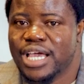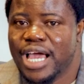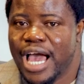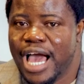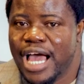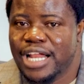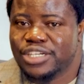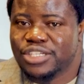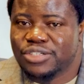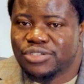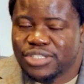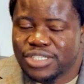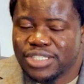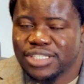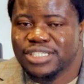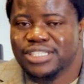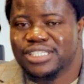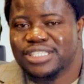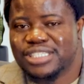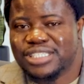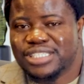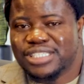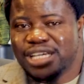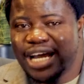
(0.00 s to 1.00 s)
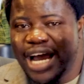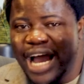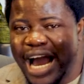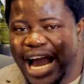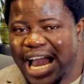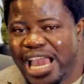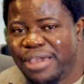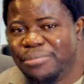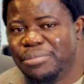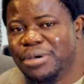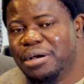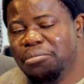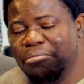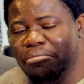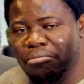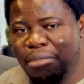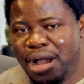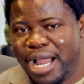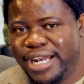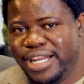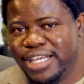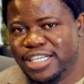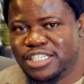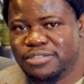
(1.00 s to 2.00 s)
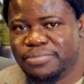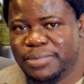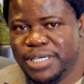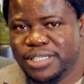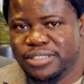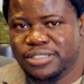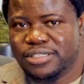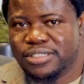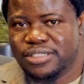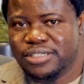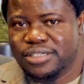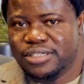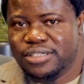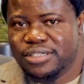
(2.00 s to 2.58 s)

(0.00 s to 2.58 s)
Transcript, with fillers: and time management.